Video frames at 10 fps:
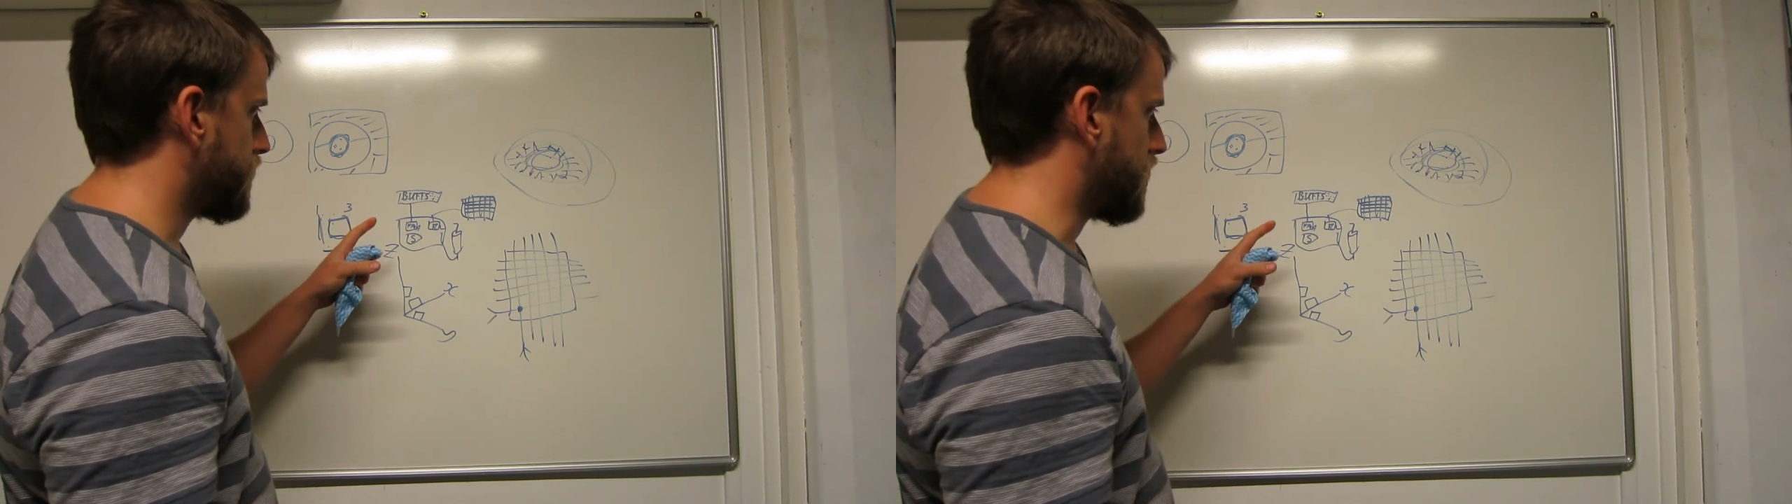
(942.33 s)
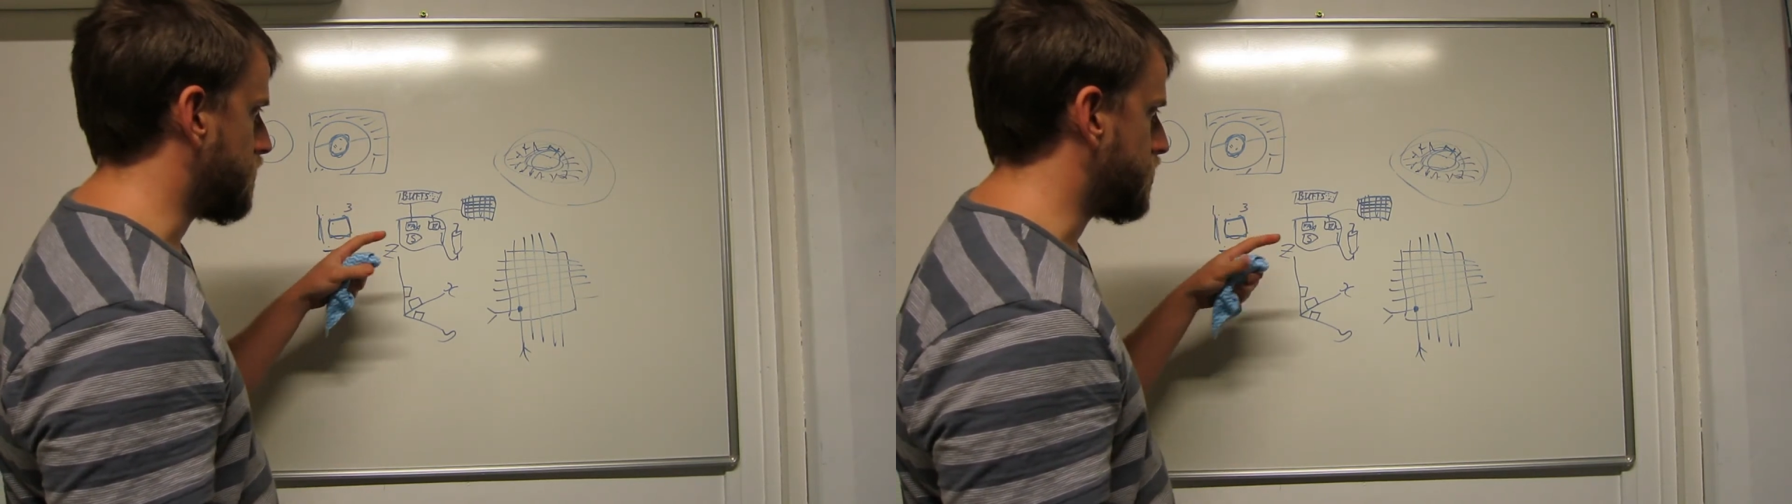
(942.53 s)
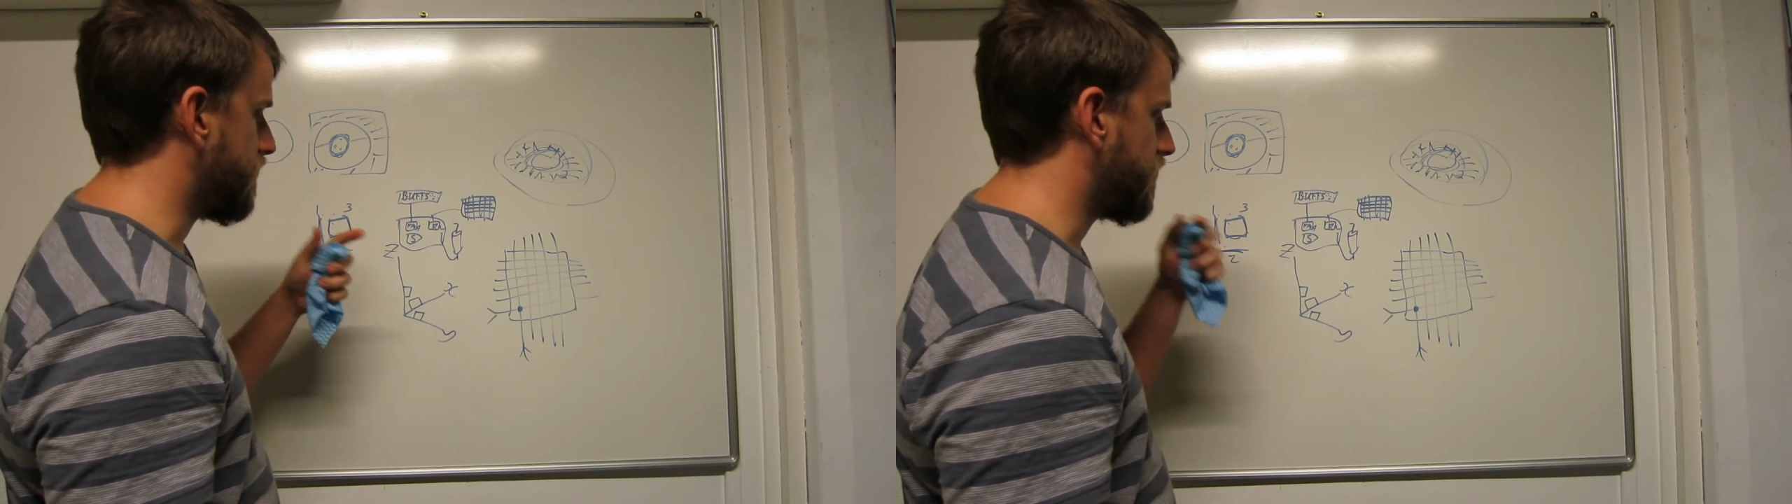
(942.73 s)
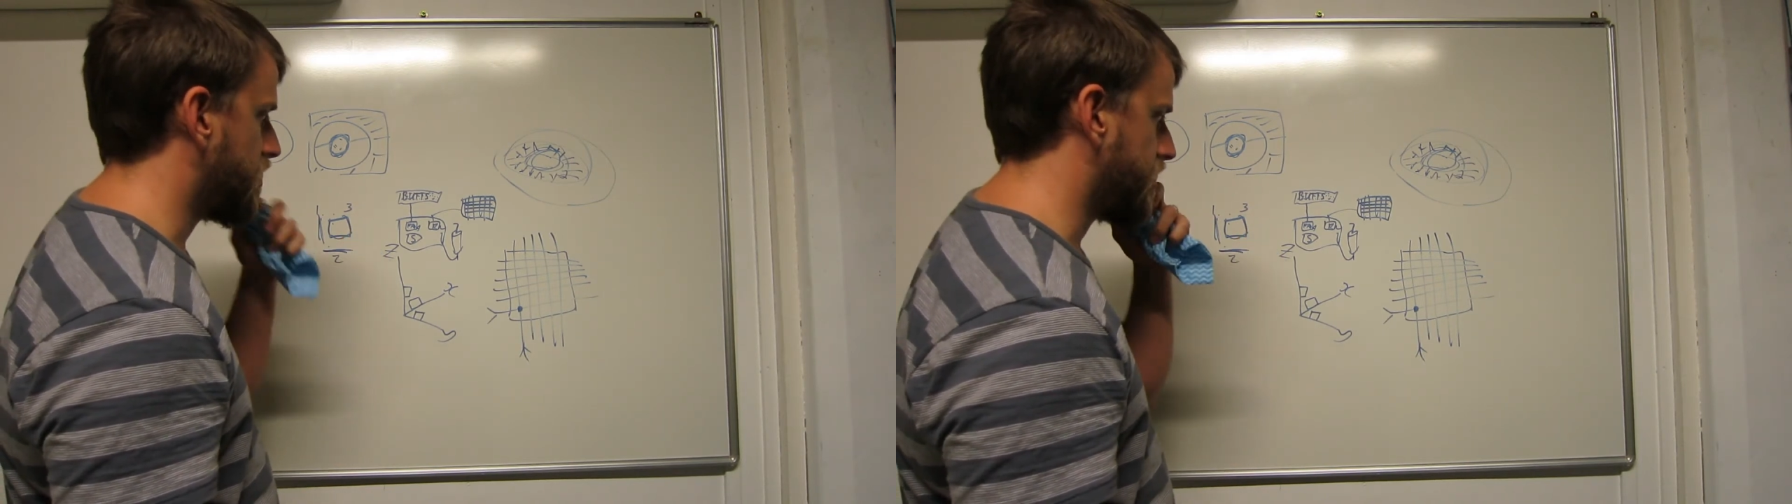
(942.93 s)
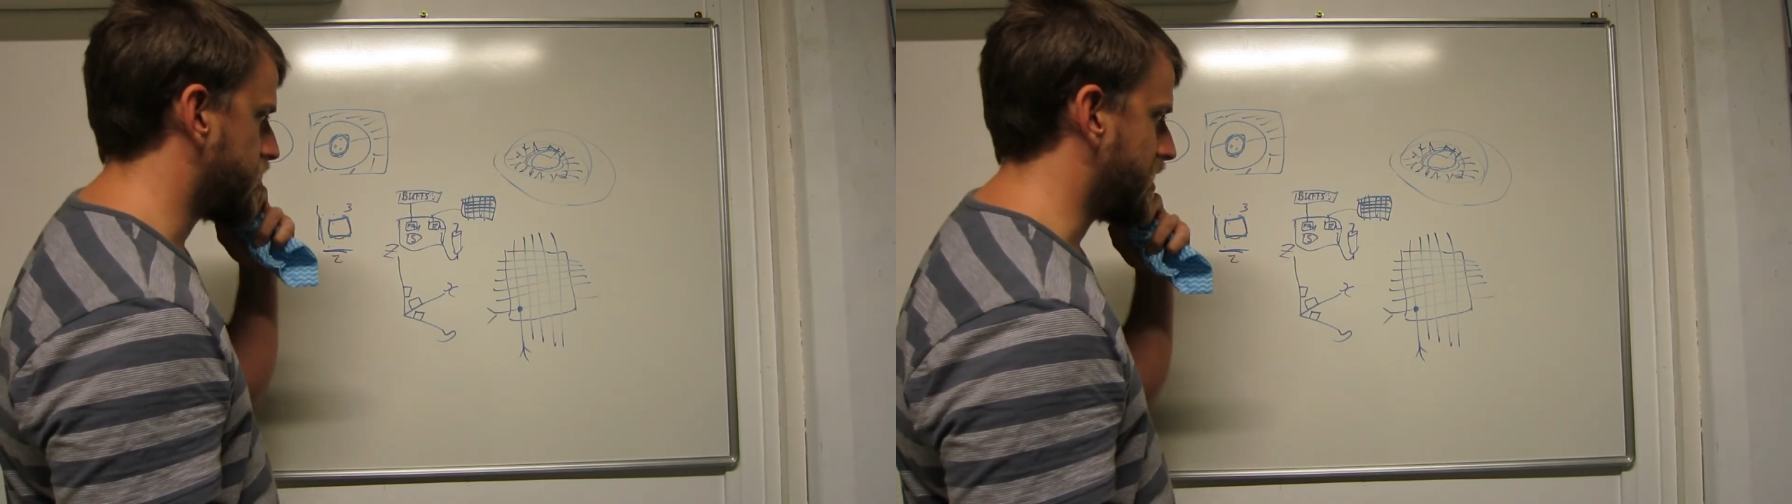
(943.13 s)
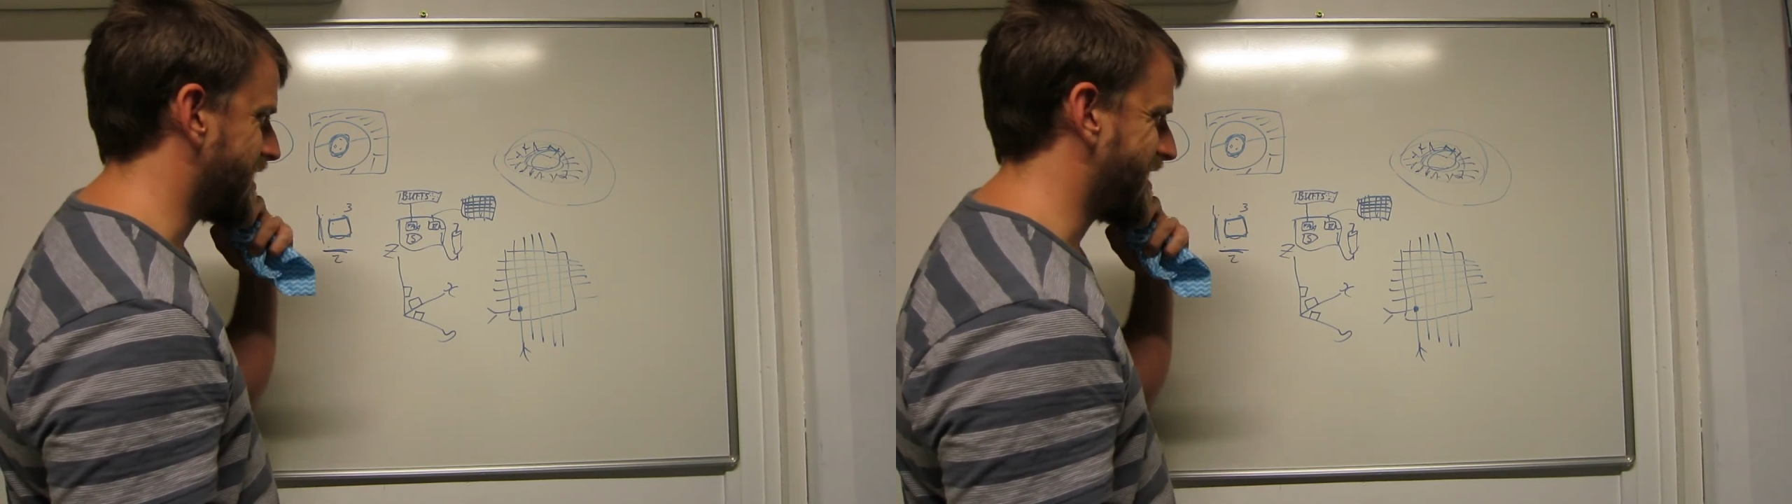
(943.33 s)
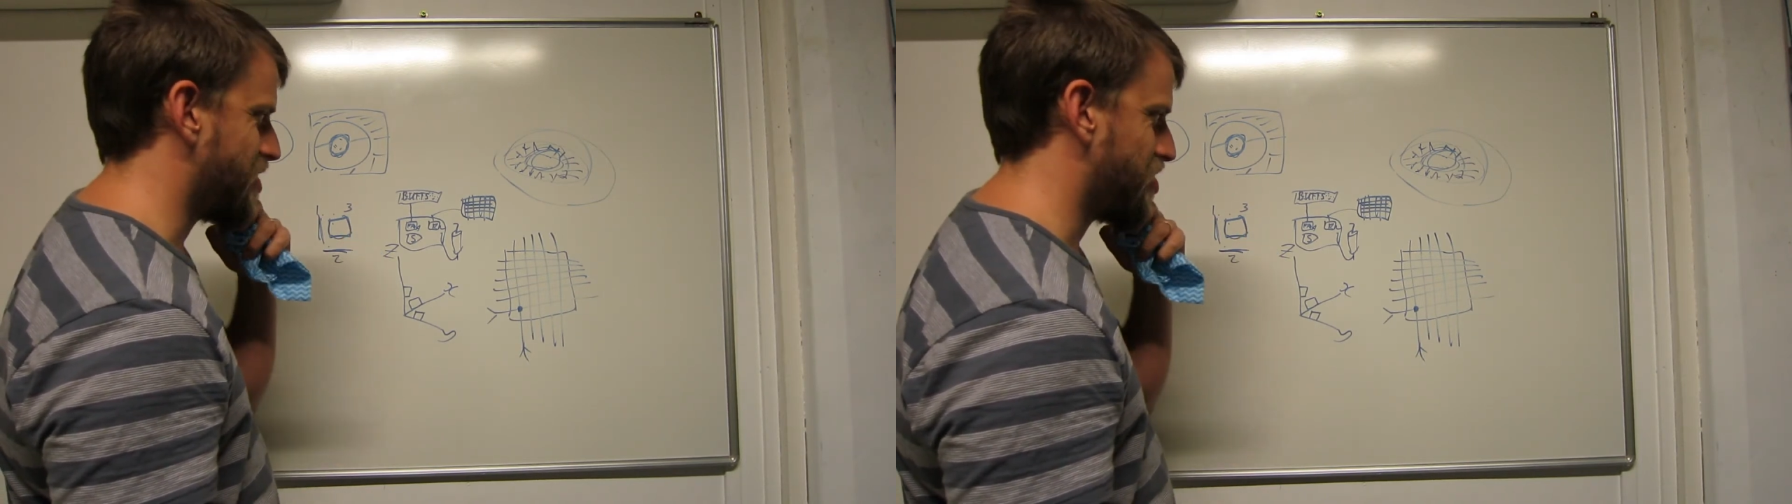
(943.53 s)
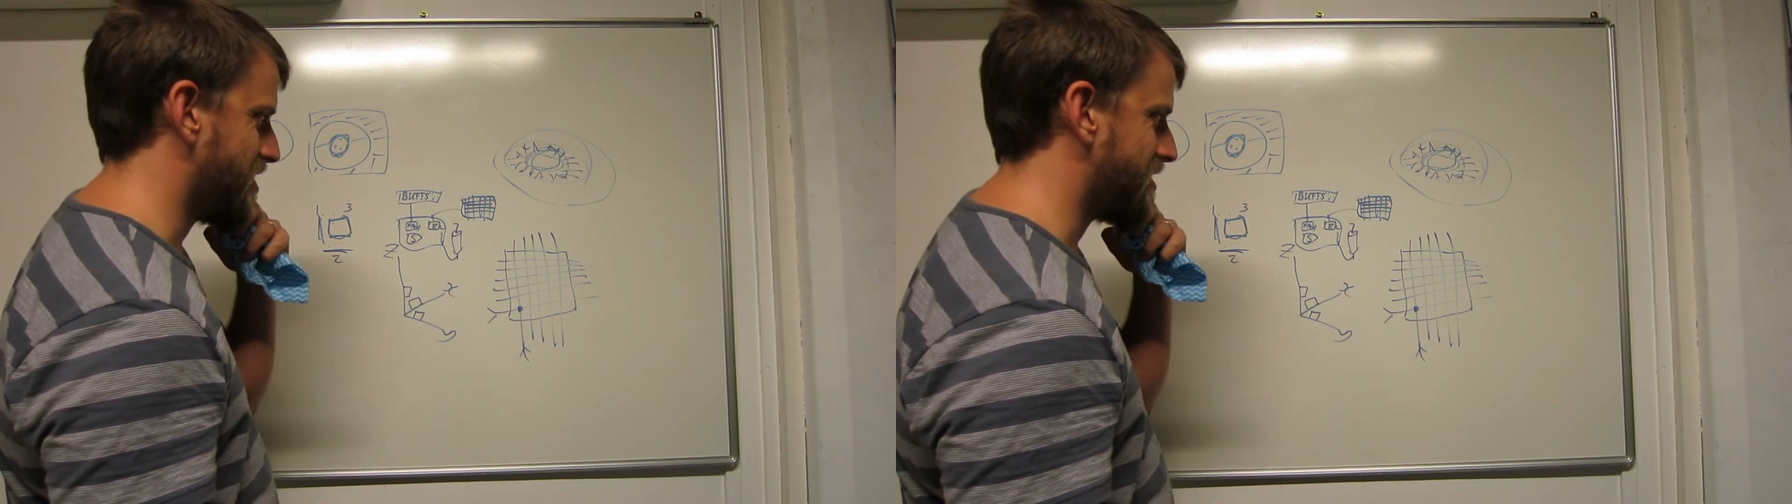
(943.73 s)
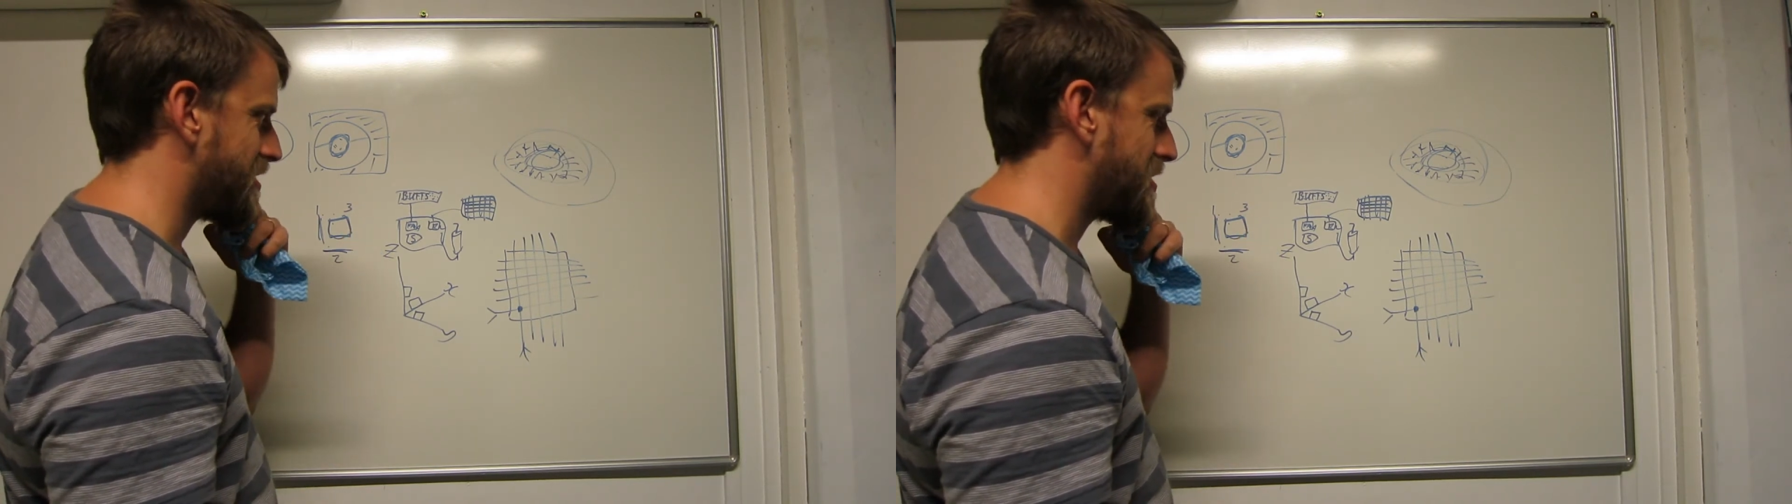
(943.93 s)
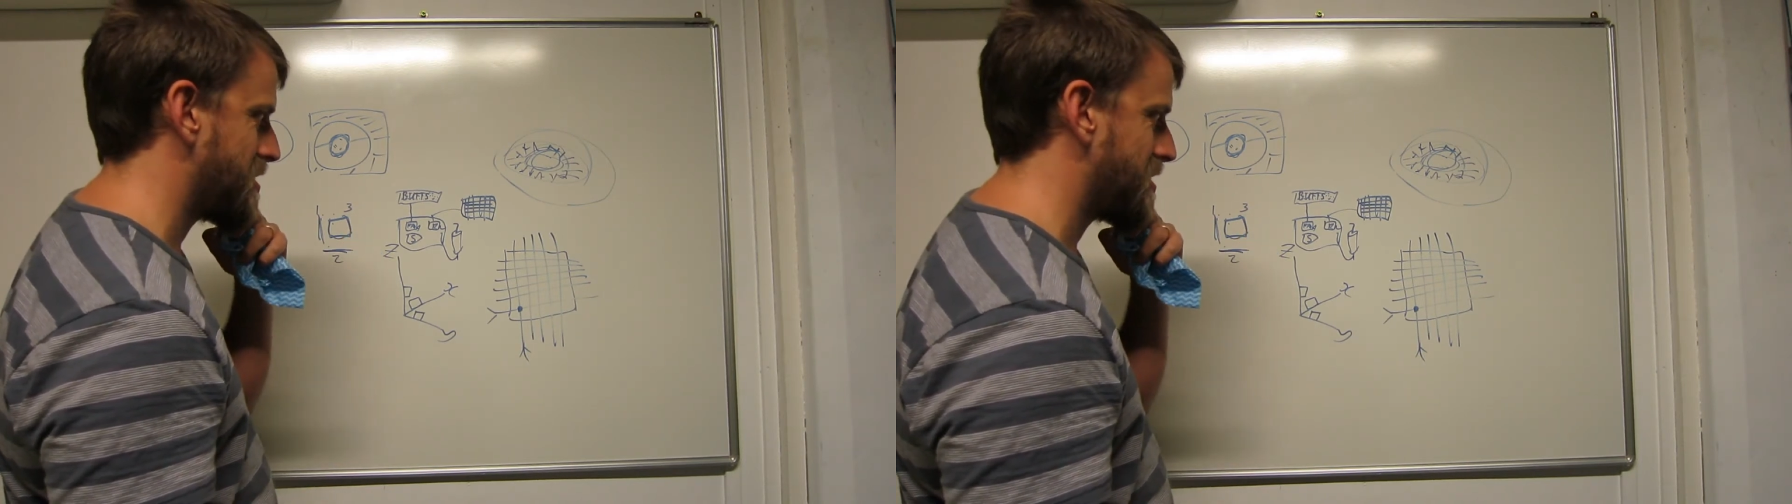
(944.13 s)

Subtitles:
So I've got a bunch of lead sheet,